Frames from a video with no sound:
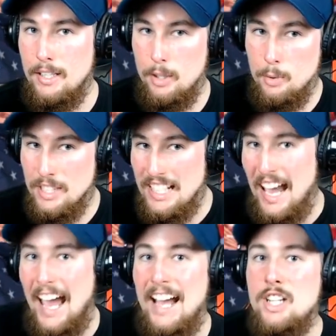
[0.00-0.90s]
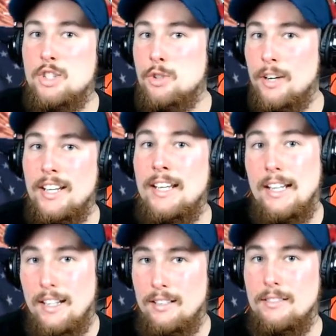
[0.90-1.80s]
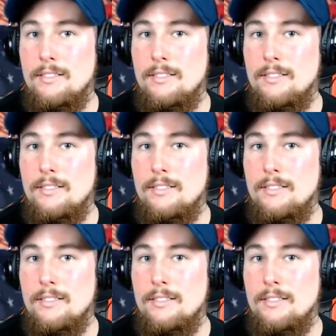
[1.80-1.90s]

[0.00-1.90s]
using extra ink.